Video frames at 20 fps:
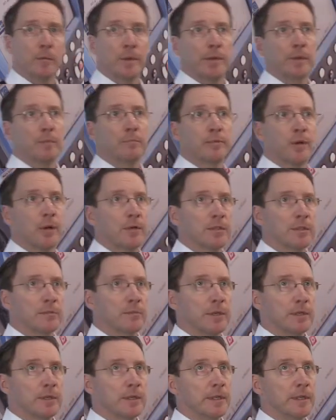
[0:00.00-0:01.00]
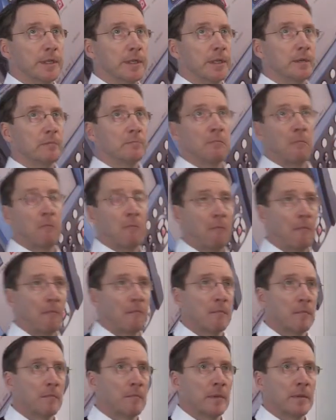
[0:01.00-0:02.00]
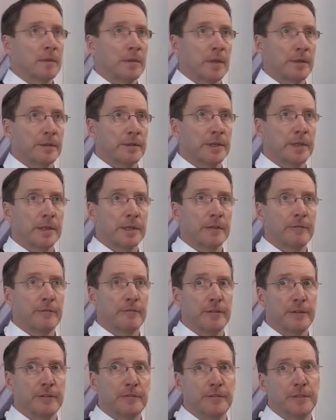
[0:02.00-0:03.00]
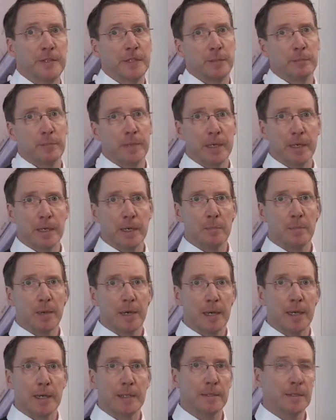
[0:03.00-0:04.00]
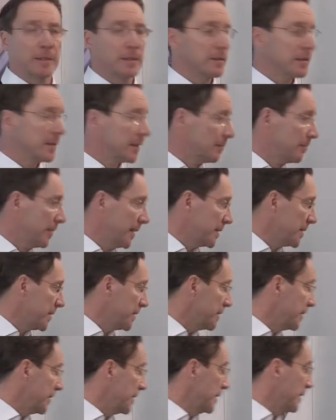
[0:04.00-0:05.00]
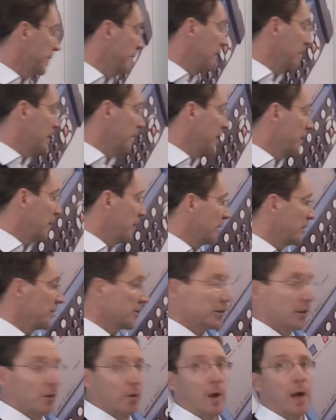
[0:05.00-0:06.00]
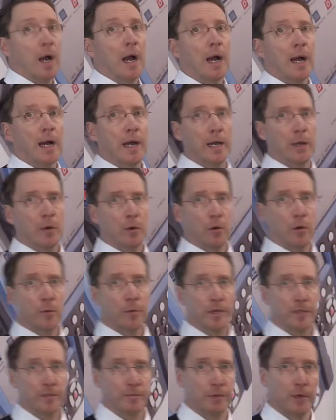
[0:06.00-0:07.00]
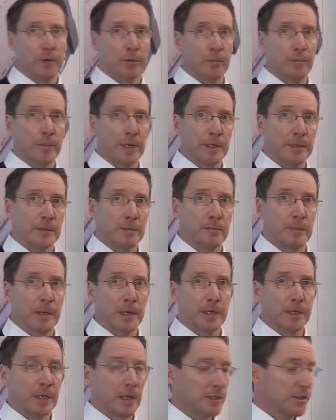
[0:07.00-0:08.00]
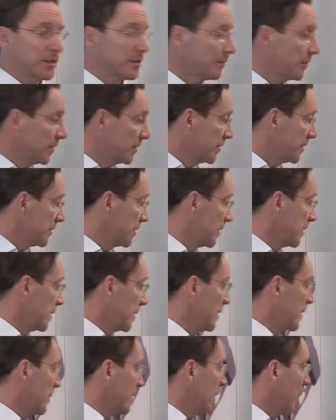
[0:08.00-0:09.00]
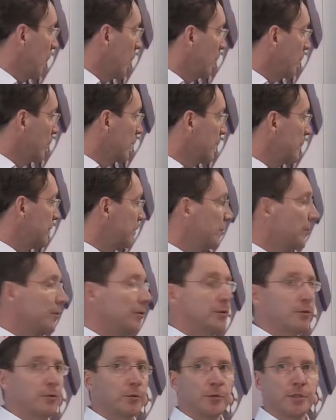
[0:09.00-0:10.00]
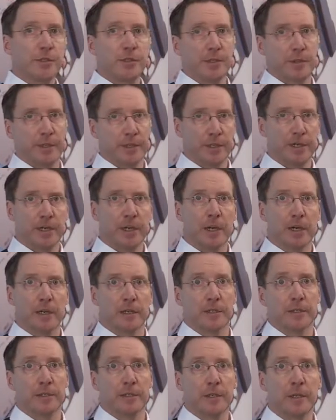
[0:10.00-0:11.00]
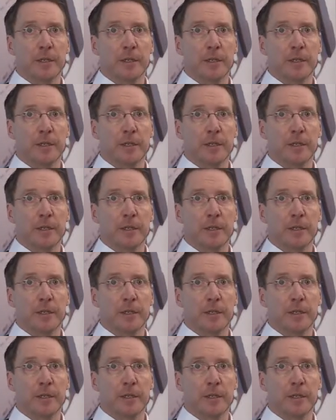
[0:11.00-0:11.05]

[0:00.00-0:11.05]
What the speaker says: with approximately, I think, 50 megabyte capacity. So I always recommend my customers only to use the card.